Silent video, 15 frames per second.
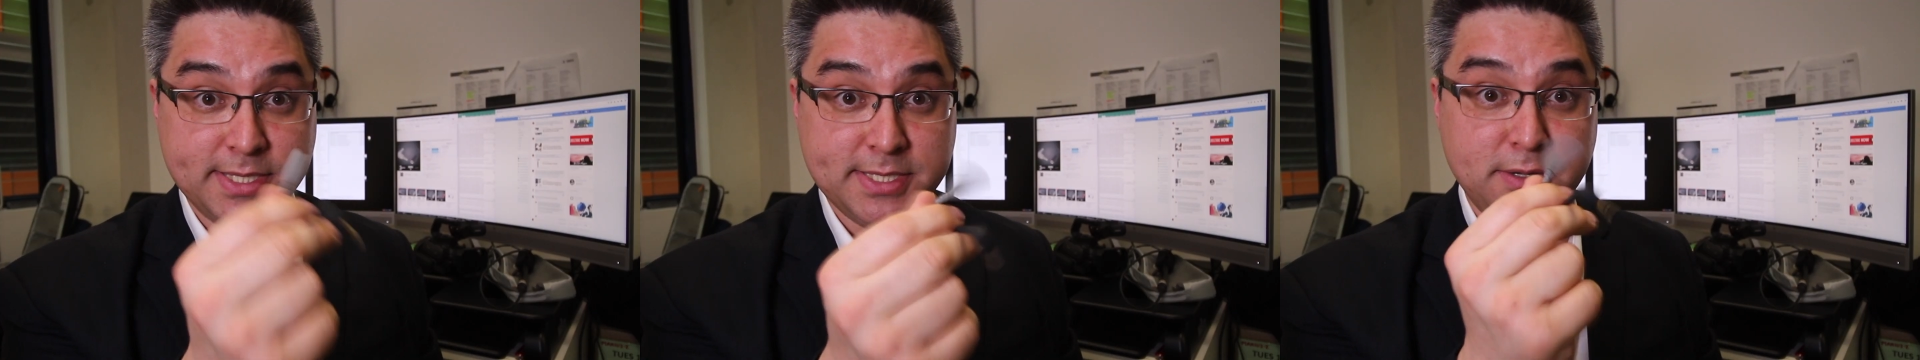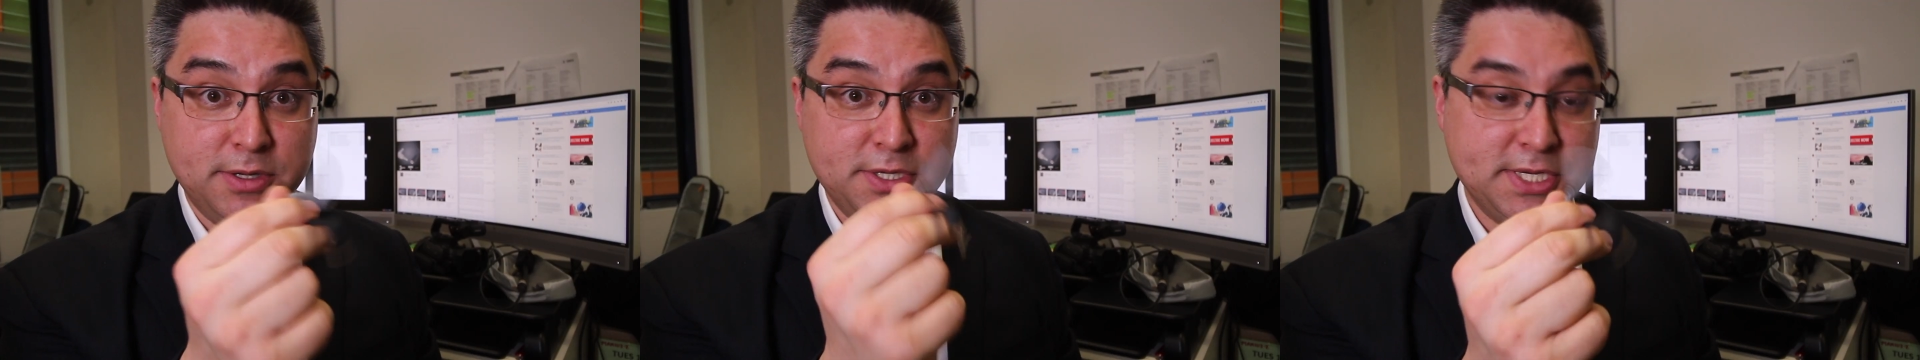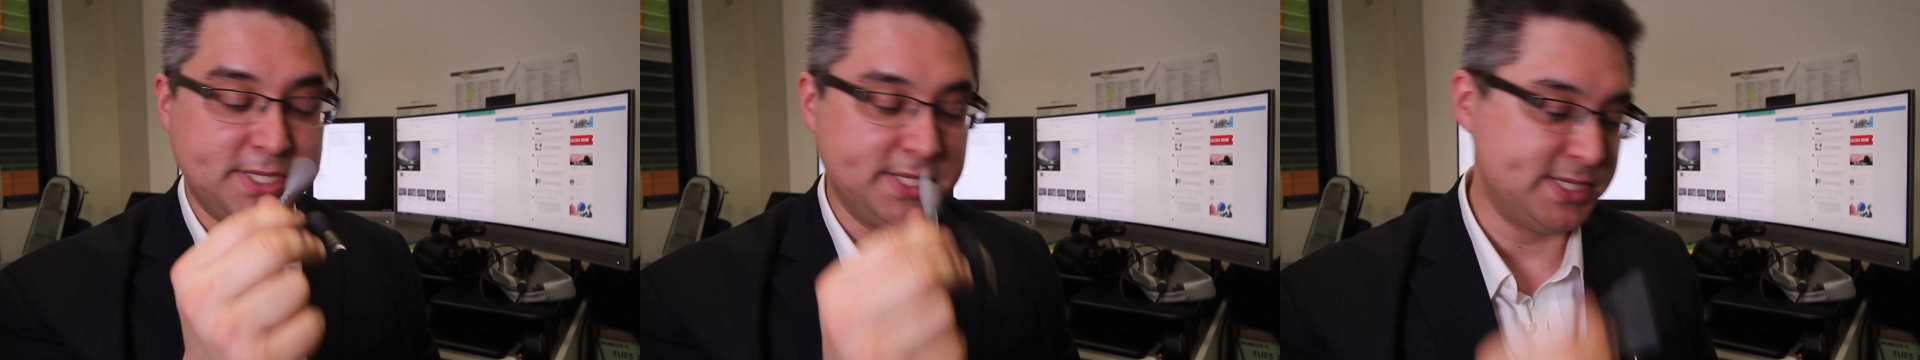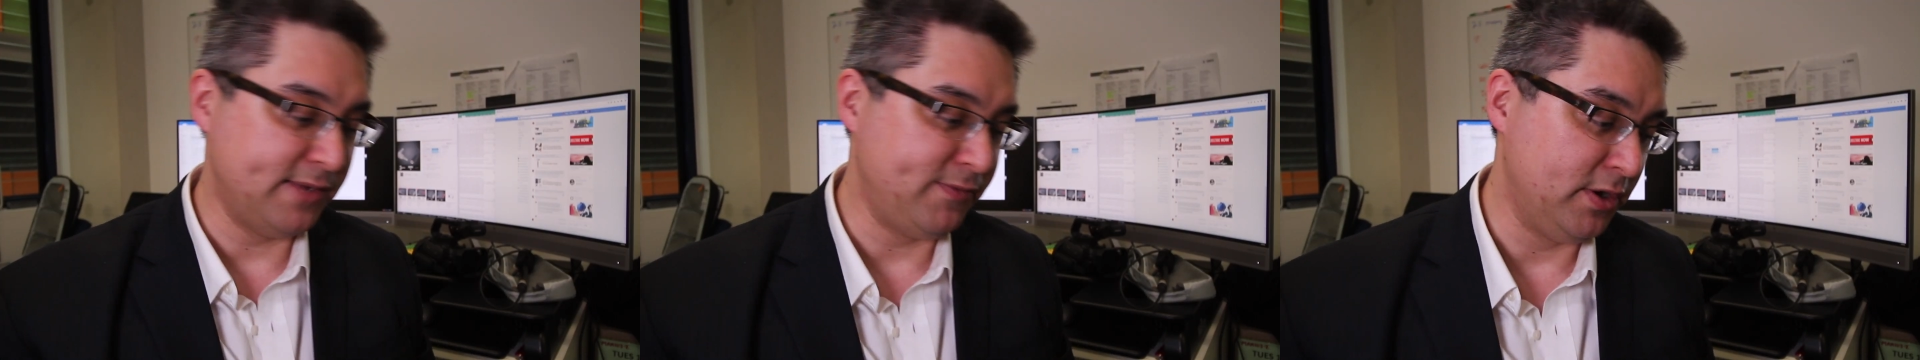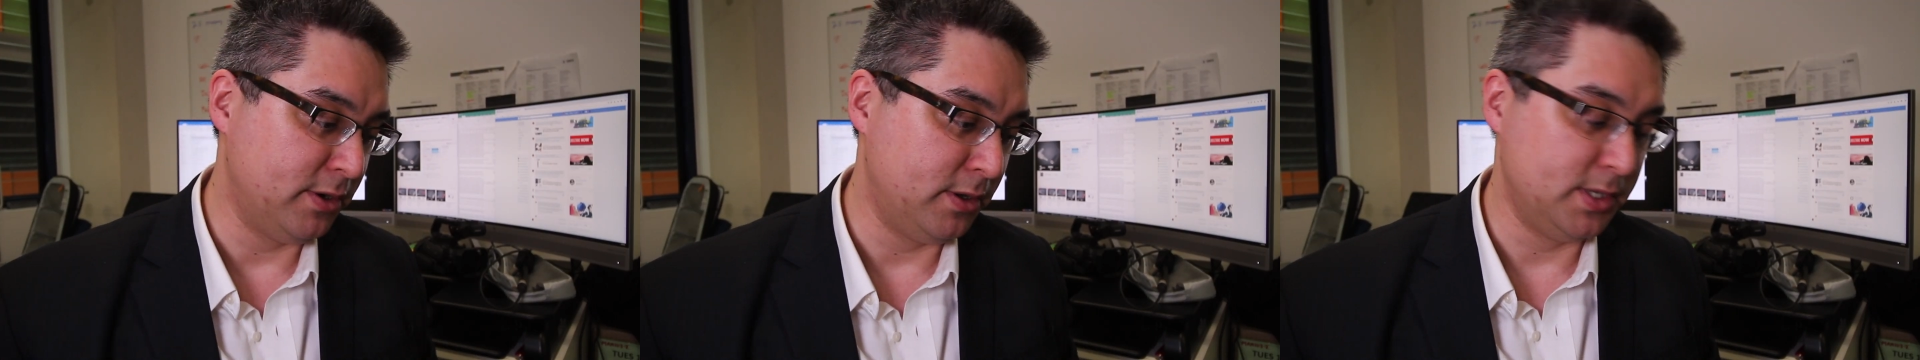It's not just the
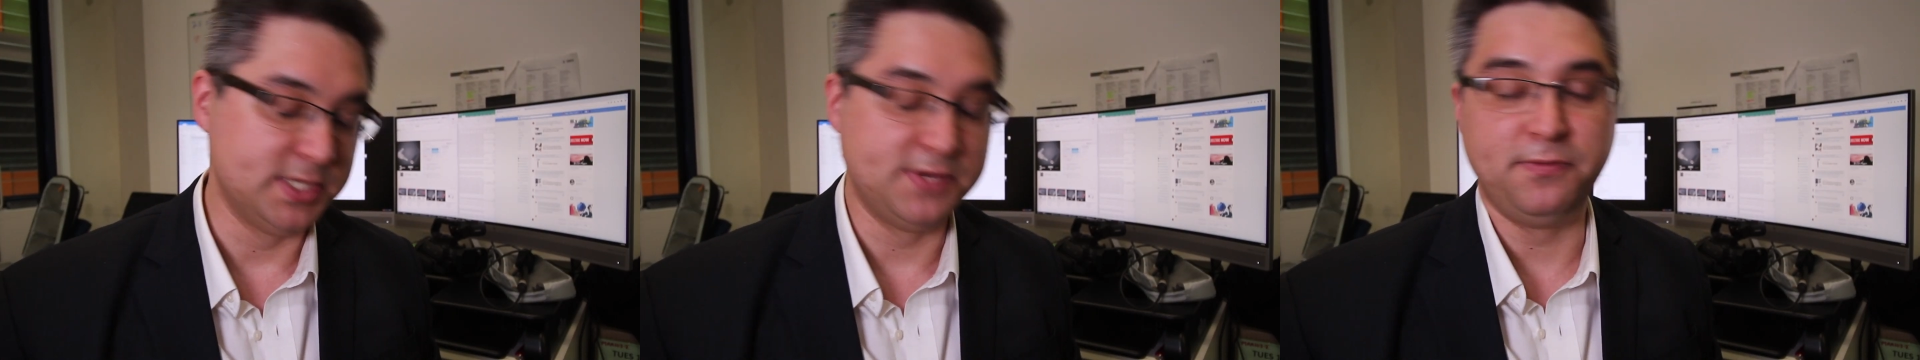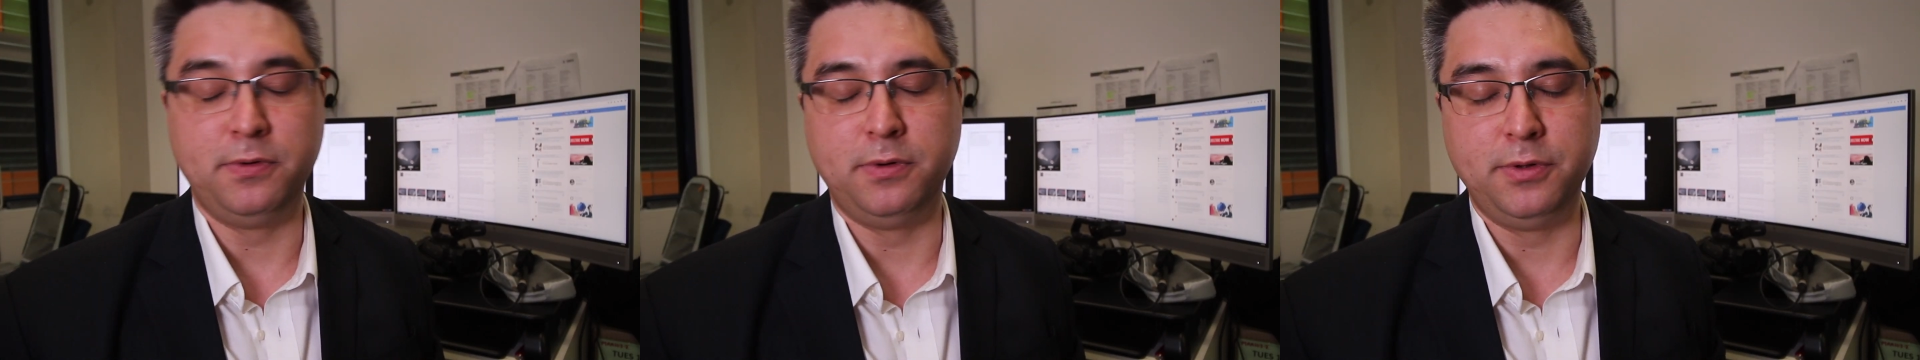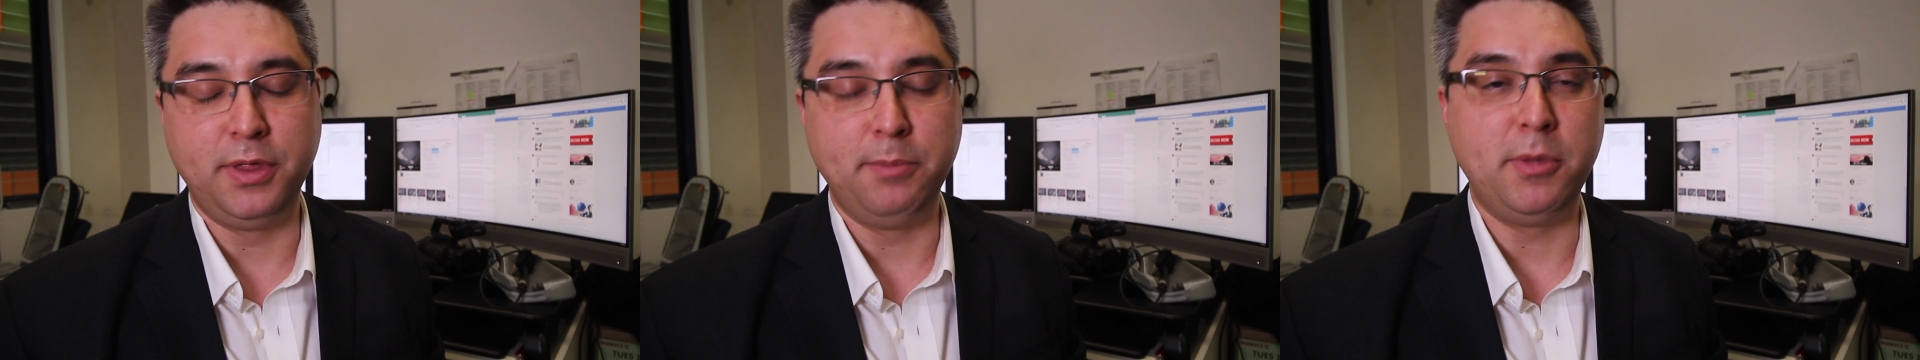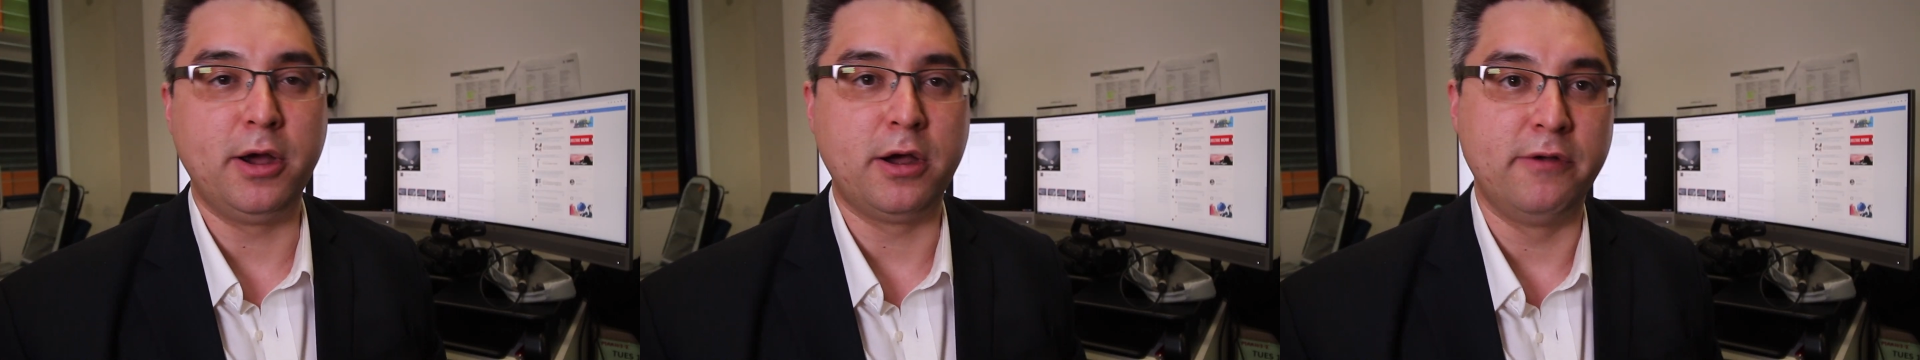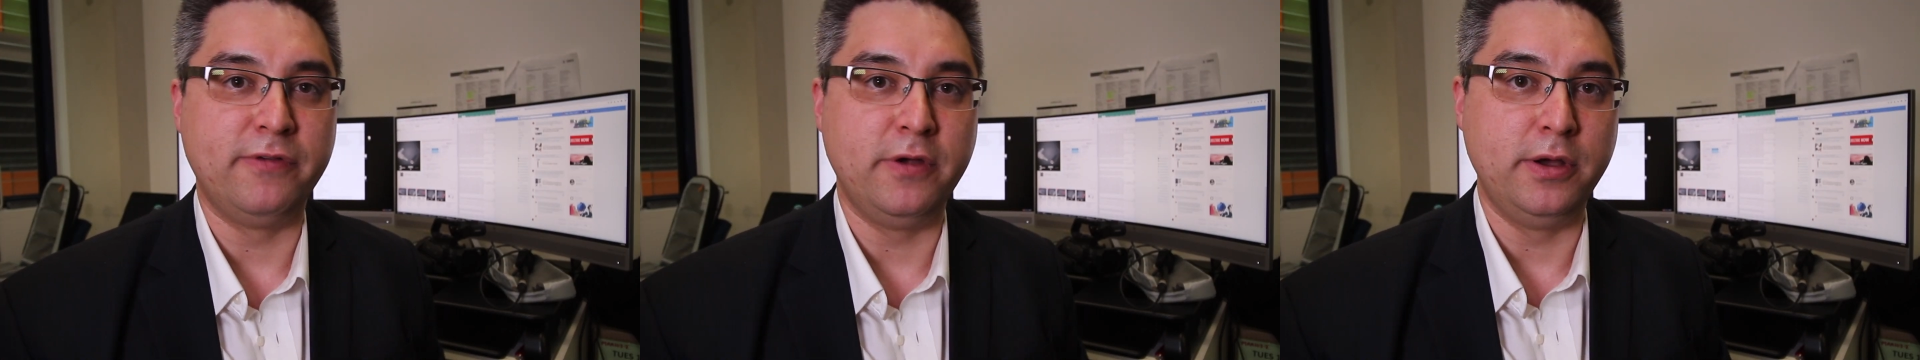$70 for the
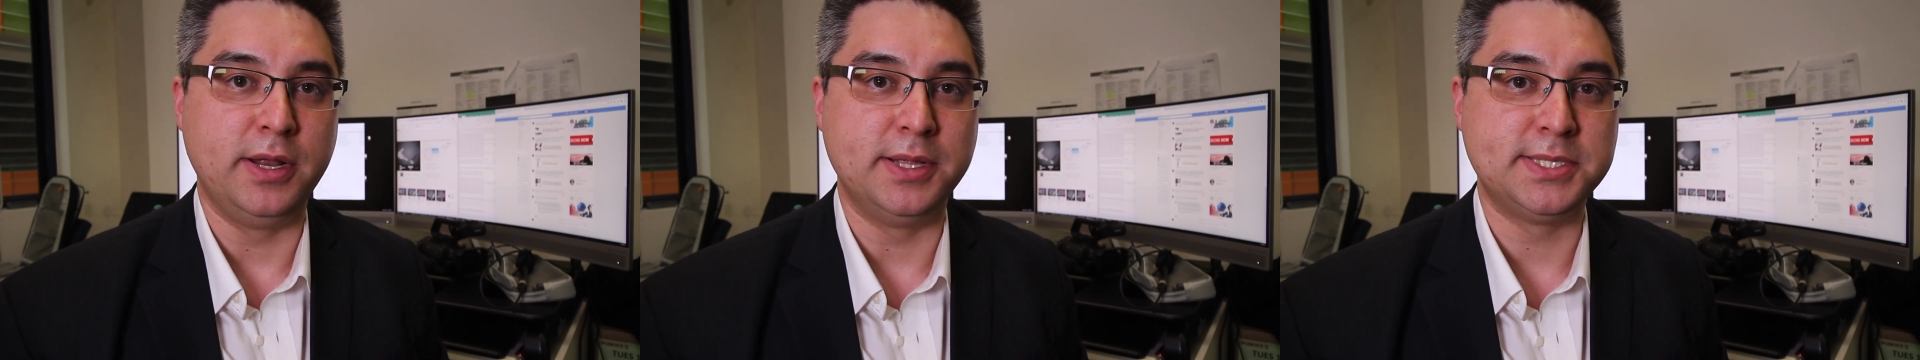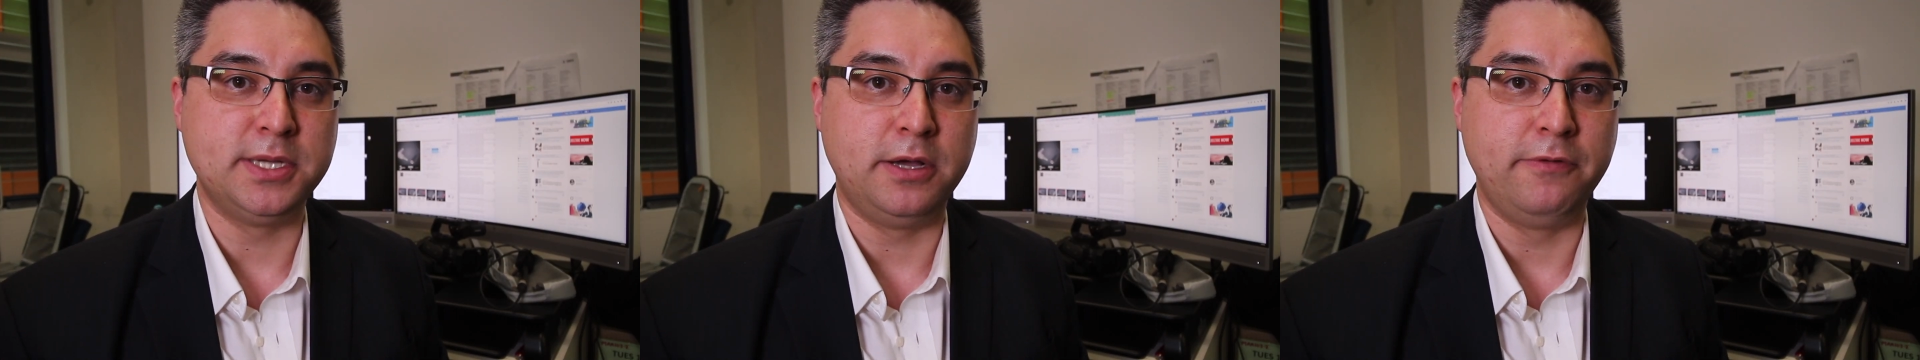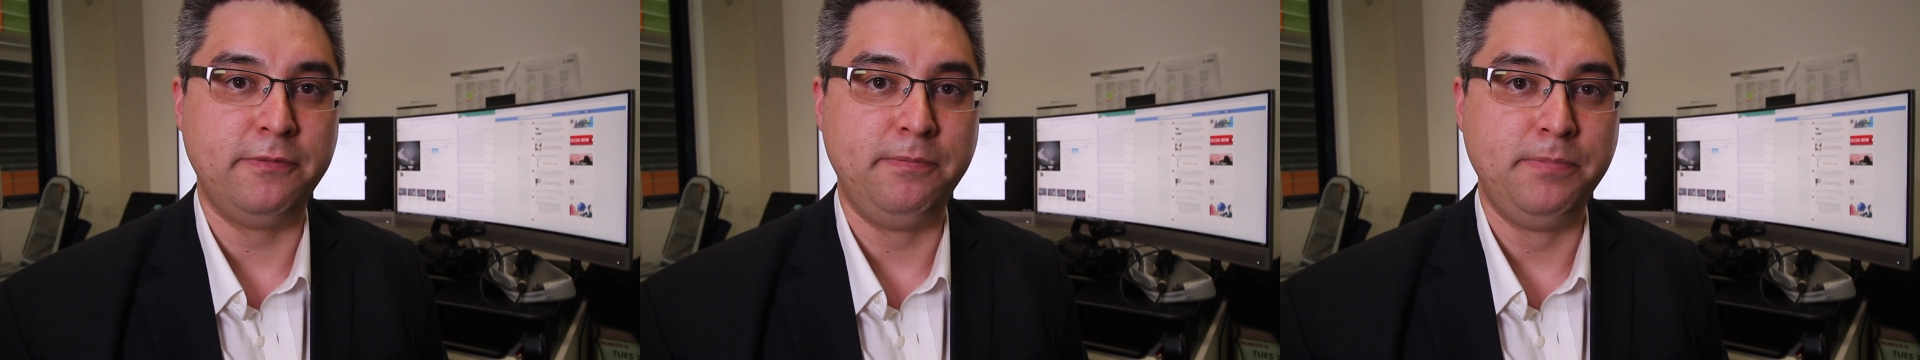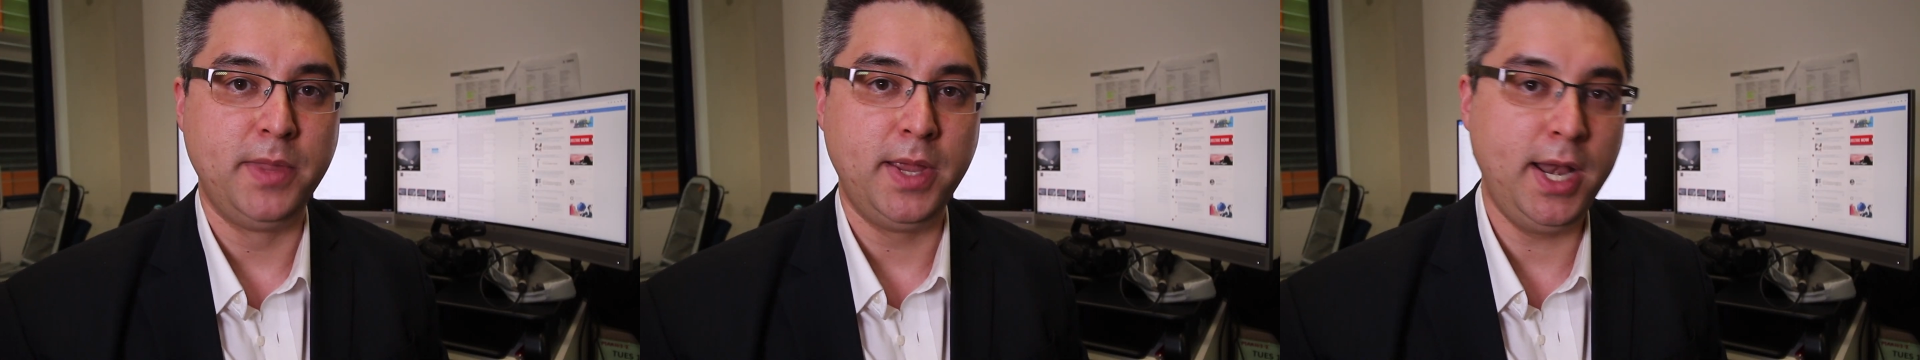microphone itself.